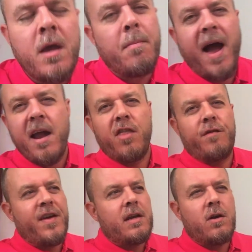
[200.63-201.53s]
My other
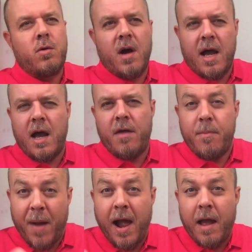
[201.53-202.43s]
video,
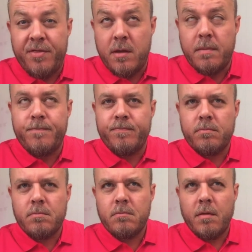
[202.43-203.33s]
the
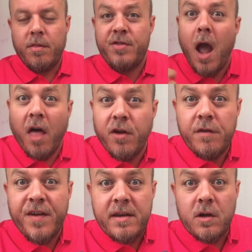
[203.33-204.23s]

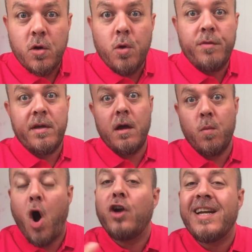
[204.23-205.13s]

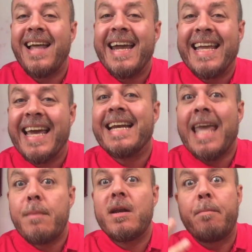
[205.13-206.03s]
Wahonyalai kit
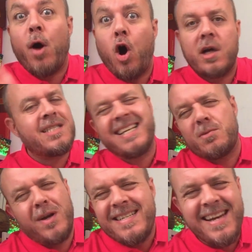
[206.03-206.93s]
came in a box. This
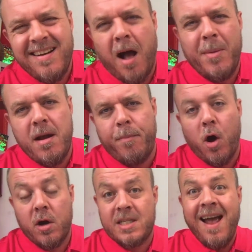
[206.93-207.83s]
one didn't come in a
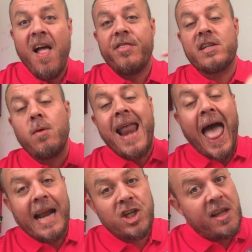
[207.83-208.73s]
box. This one
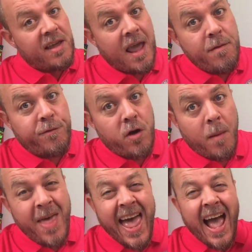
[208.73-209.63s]
actually came
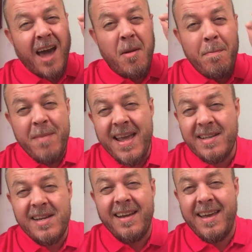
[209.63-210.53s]
from an
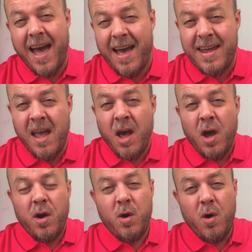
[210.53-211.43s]
amazing guy
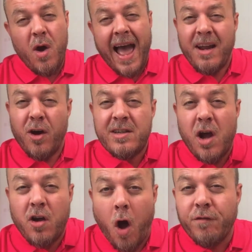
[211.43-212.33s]
who I got into a
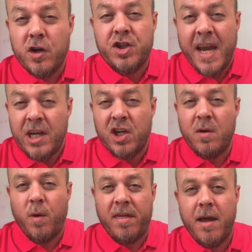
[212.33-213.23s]
conversation
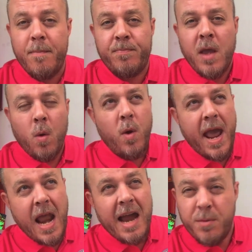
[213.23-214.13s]
with him when
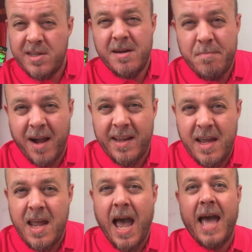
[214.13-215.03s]
I was in
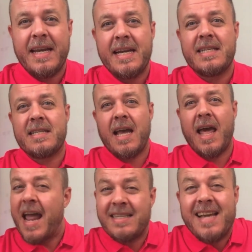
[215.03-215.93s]
Bali, and
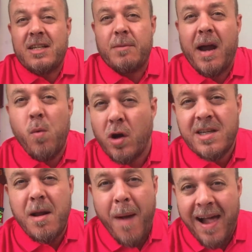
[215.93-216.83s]
I said to him I wanted
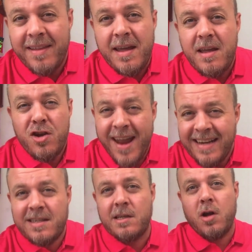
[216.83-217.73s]
a Bali
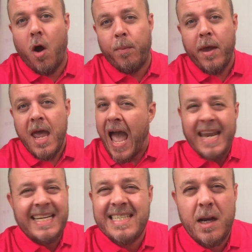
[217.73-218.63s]
United top, and
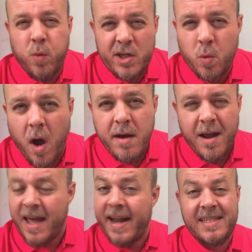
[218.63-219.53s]
he said which one,
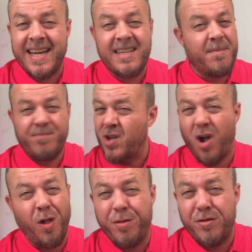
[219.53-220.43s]
and I said
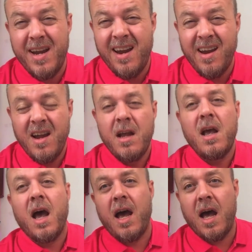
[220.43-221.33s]
all three.
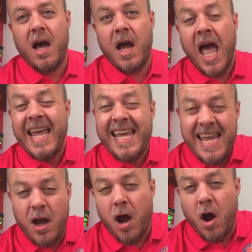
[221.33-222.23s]
He
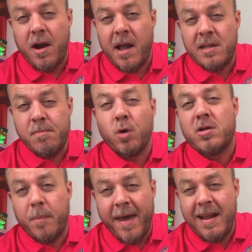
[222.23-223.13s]
got on his
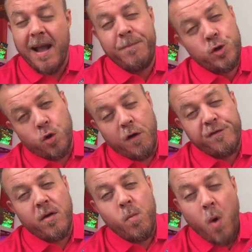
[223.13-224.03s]
motorbike and drove
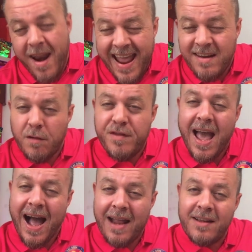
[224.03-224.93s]
from one end of the
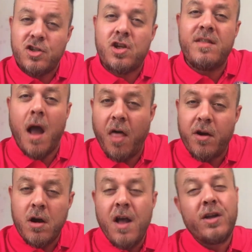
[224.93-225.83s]
island to the
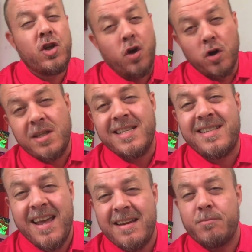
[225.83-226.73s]
other to go to the
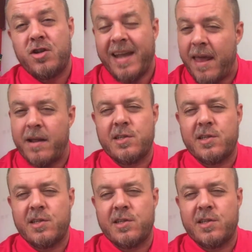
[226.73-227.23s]
stadium to get it.